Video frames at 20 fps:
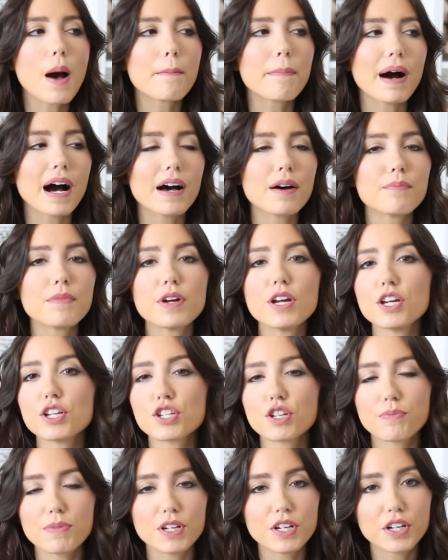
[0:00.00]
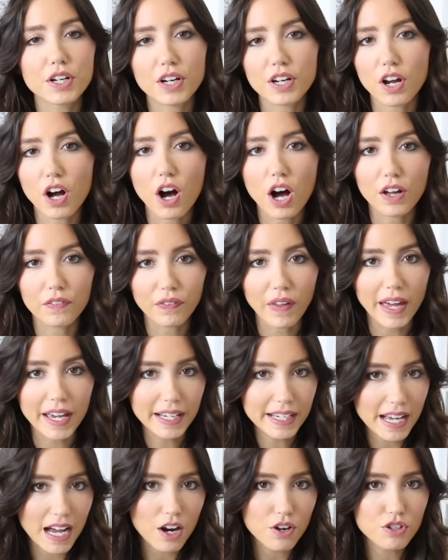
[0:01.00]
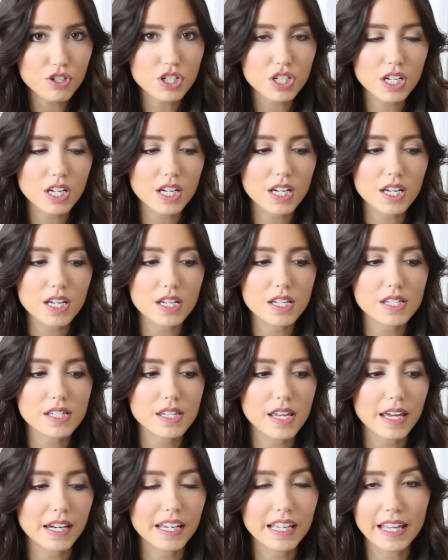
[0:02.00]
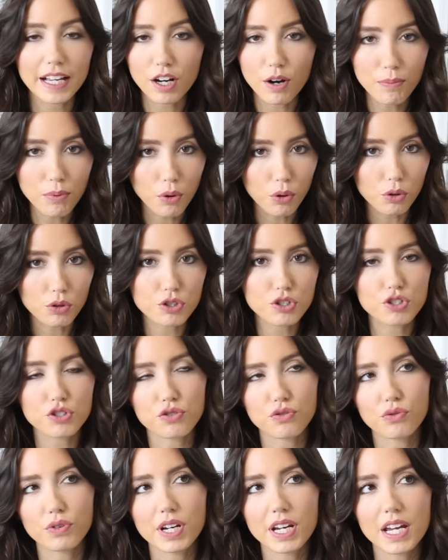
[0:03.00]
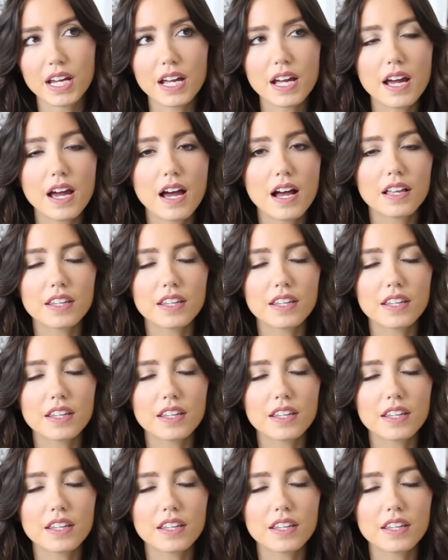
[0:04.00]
but it should be good on like couches, any like upholstery.